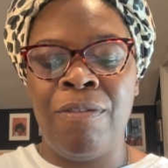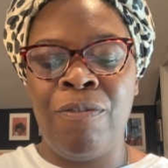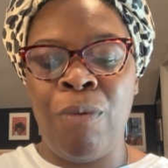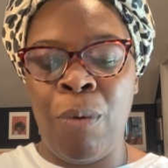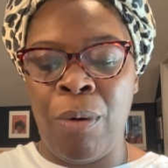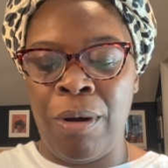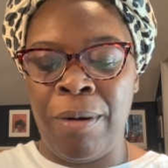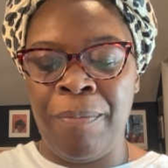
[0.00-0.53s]

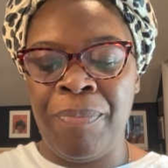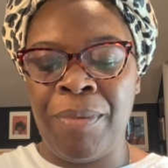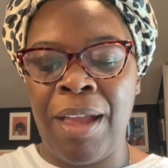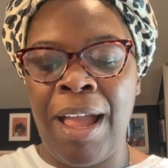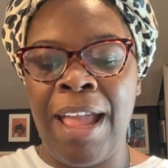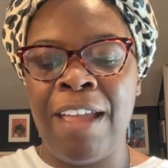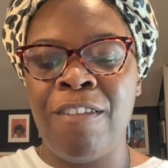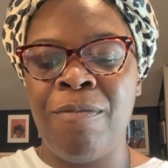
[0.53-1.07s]
4,
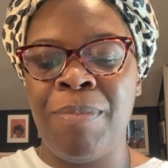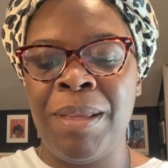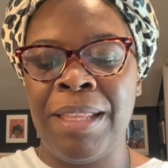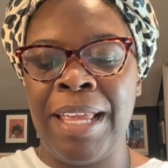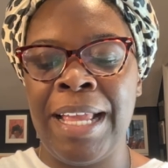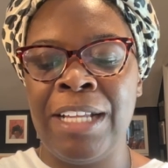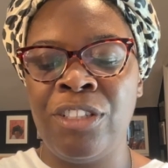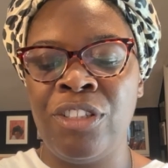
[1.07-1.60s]
I have been
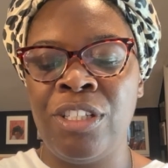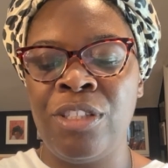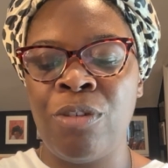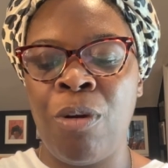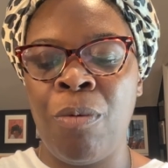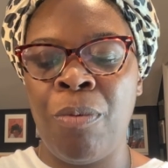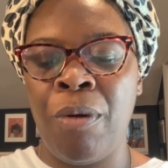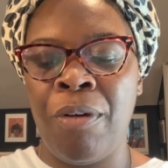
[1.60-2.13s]
anxious
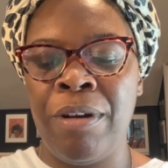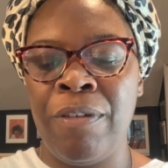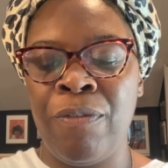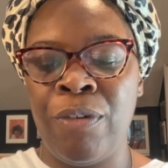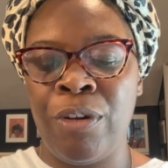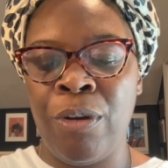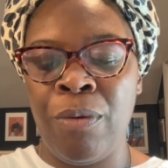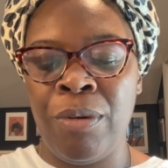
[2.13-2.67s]
or worried
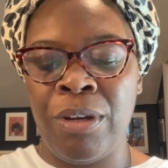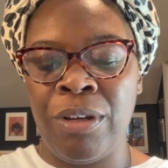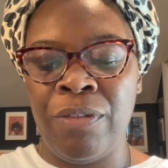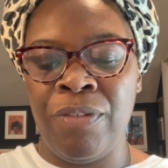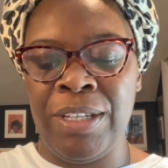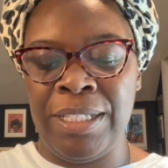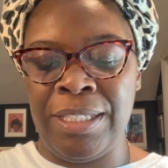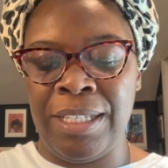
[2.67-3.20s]
for no
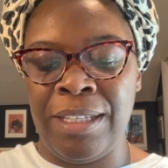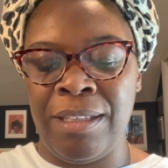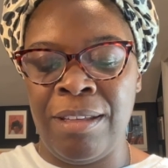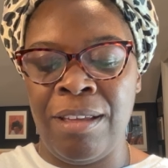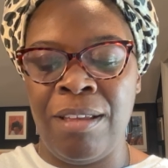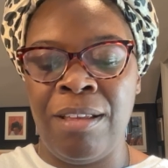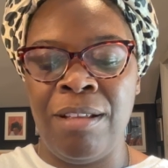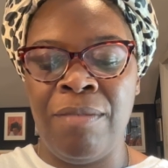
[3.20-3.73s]
good reason.
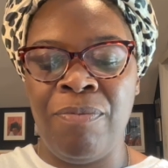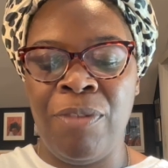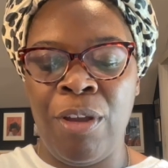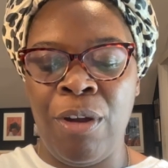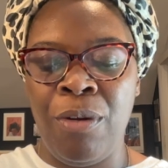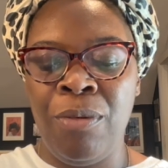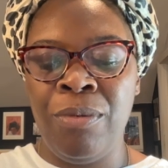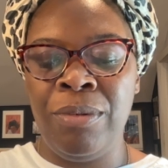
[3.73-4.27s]

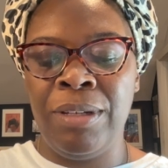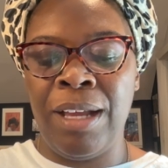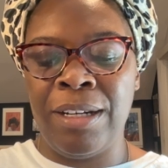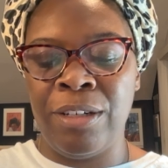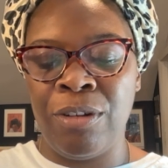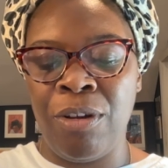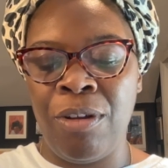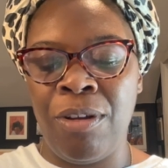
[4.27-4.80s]
No, not
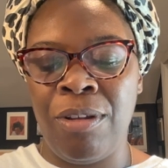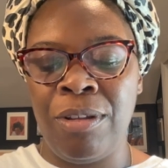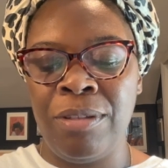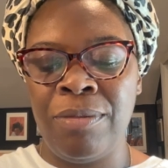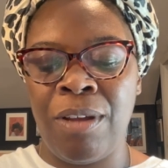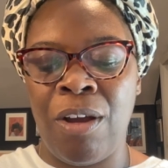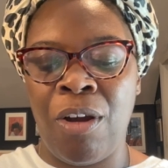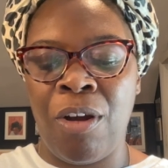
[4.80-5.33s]
at all.
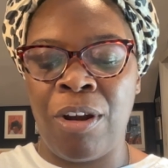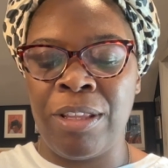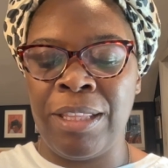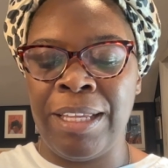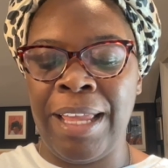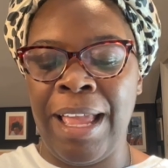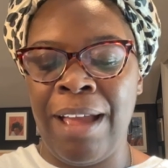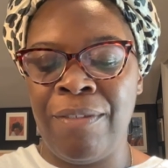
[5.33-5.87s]

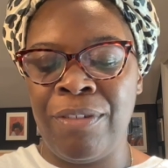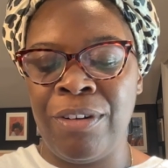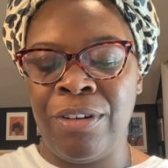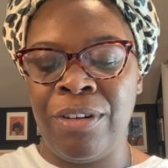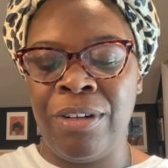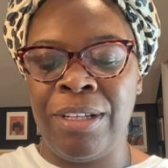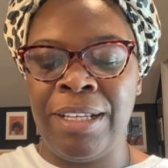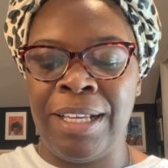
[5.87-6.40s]
Hardly
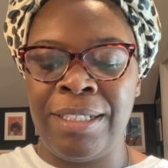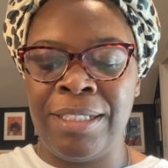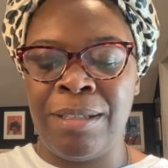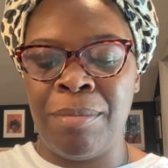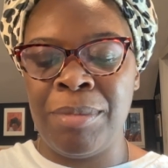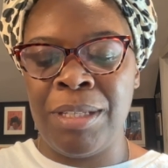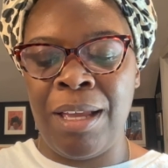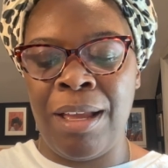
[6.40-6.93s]
ever. Yes,
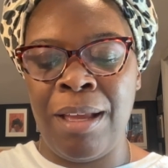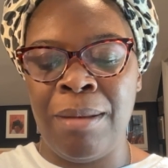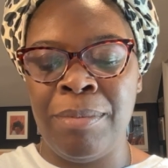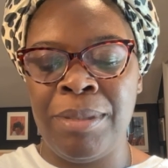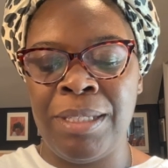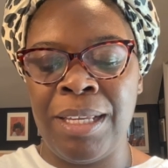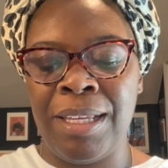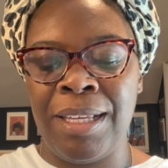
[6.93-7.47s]

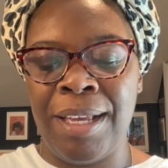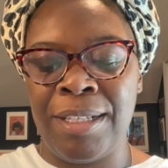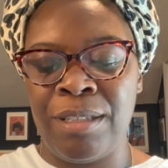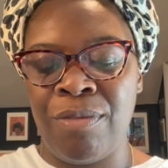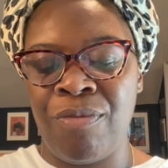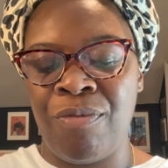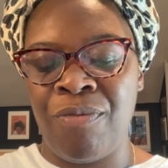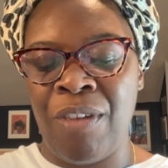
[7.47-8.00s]
sometimes.
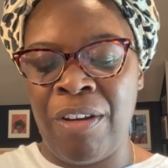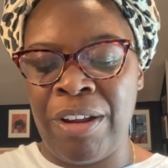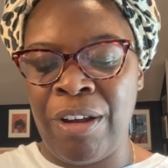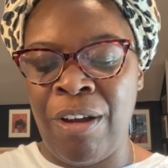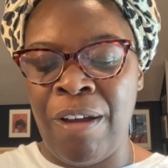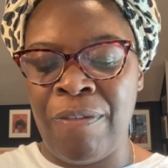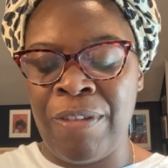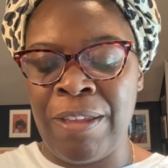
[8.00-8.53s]
Yes, very
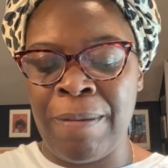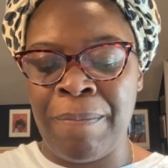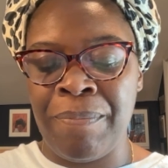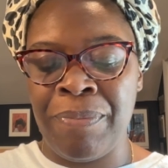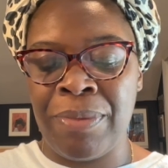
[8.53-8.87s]
often.